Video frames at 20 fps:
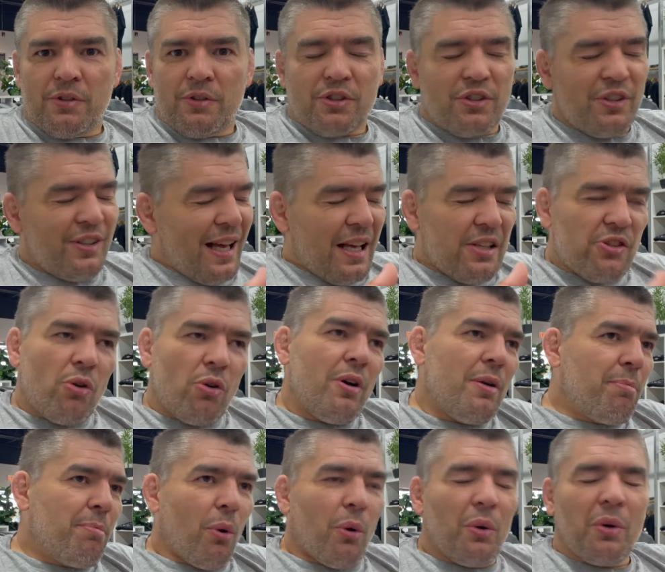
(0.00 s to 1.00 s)
That's how
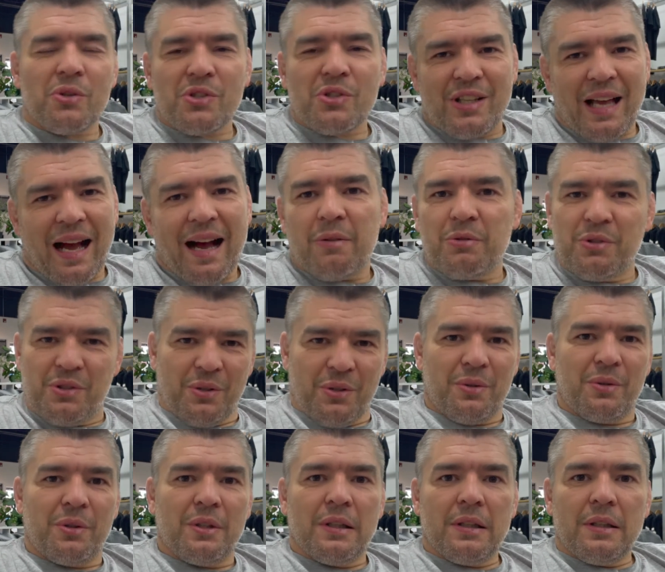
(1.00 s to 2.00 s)
it boils down to.
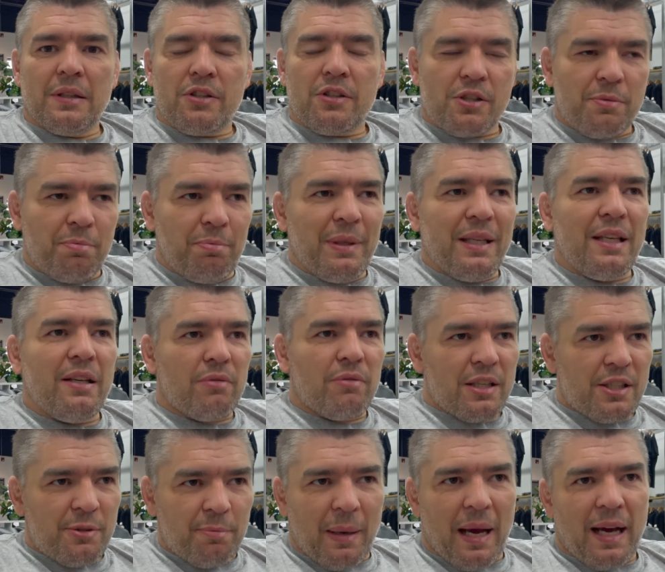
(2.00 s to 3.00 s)
Just be
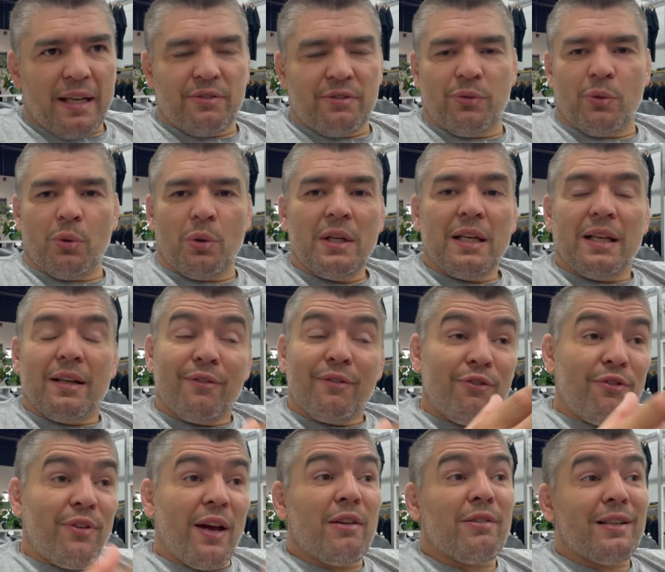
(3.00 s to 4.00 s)
respectful.
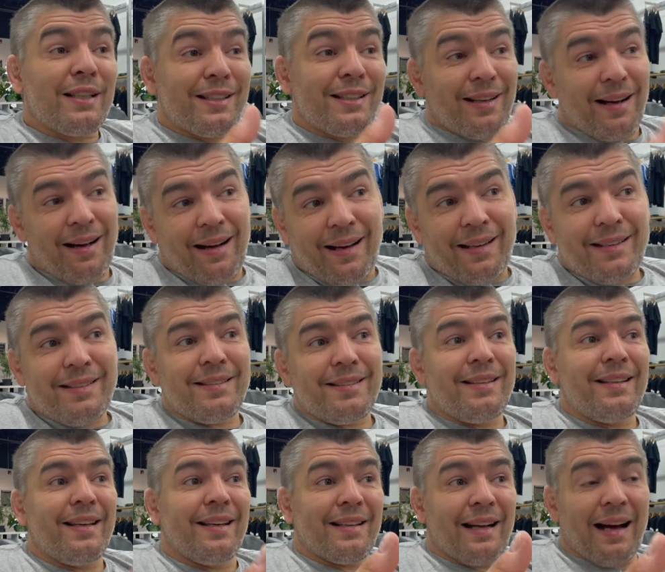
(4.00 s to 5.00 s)
Very
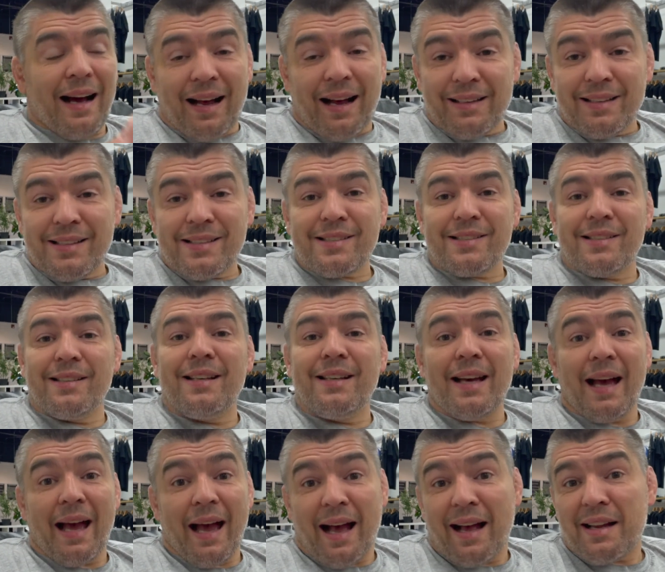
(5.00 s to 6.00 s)
kindly and honestly
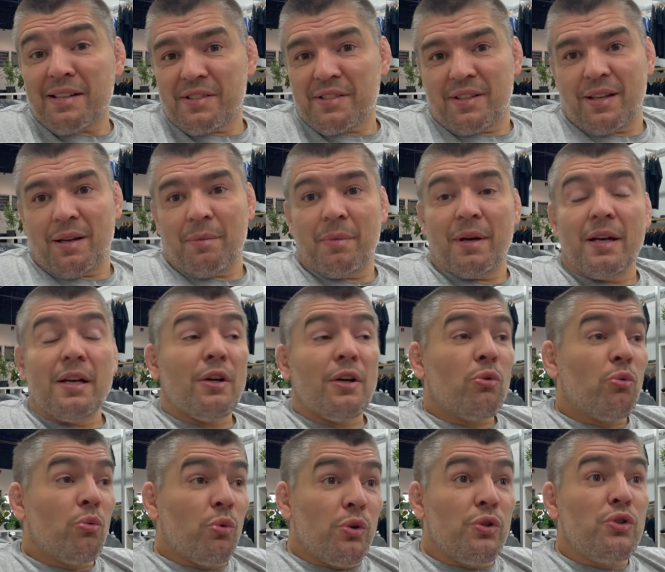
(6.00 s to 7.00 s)
ask them,
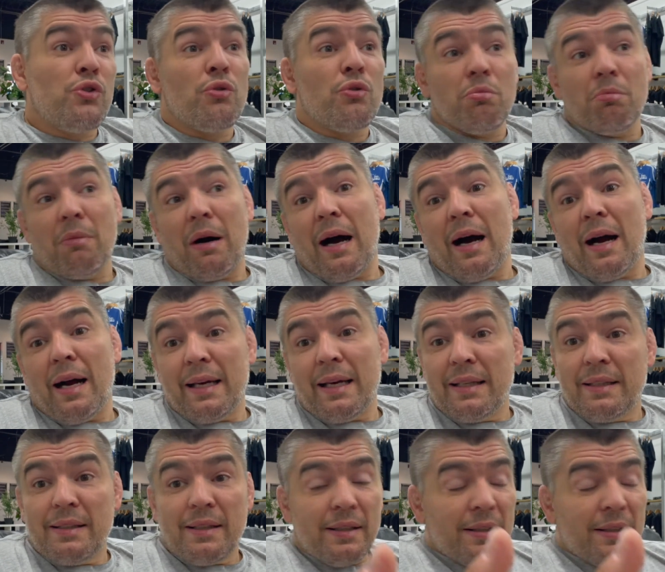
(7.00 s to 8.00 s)
would you mind,